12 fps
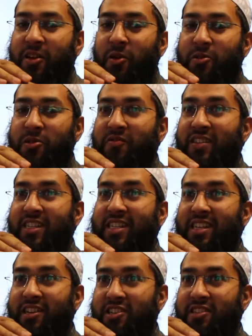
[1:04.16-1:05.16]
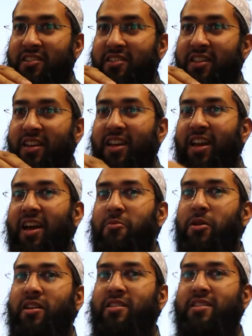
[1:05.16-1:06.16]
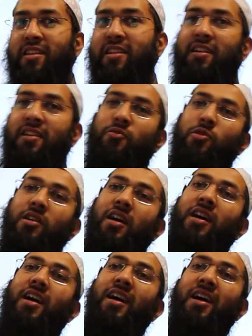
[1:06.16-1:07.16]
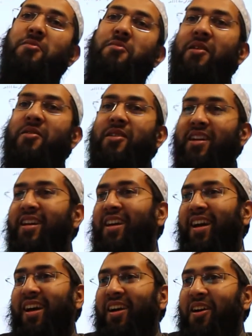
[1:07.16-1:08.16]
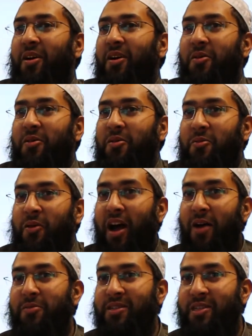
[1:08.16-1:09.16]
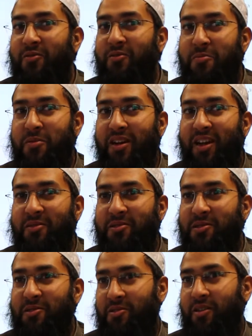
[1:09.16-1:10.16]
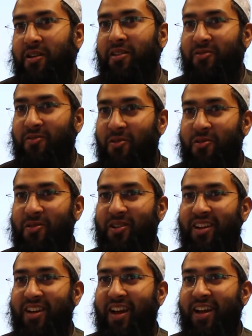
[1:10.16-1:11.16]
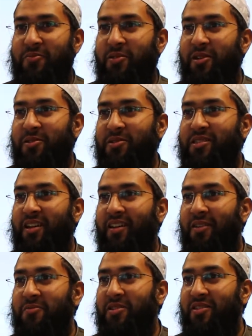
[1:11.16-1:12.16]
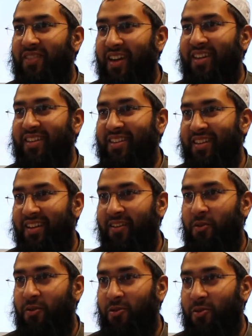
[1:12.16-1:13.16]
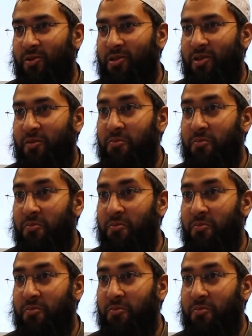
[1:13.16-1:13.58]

a lot of discussion amongst the fuqaha about what happens if you pronounce your daad wrong, and will your salah be valid or not?